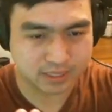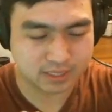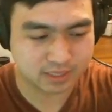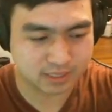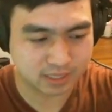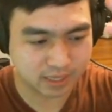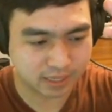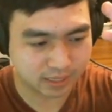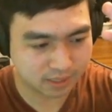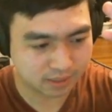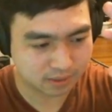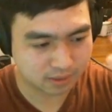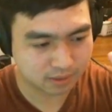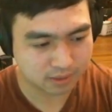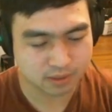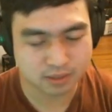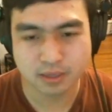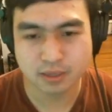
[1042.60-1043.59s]
just like
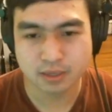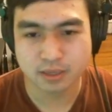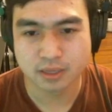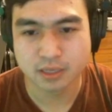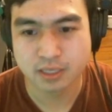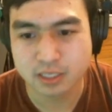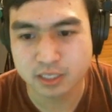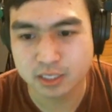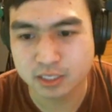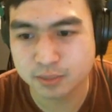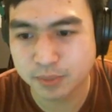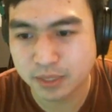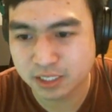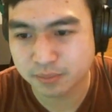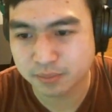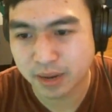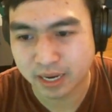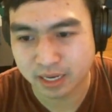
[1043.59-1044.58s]
spins
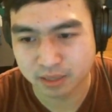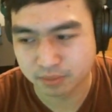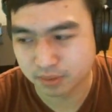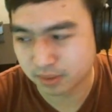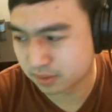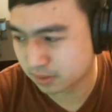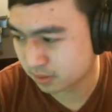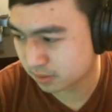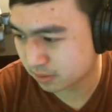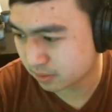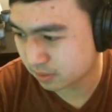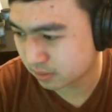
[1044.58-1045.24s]
you back into place.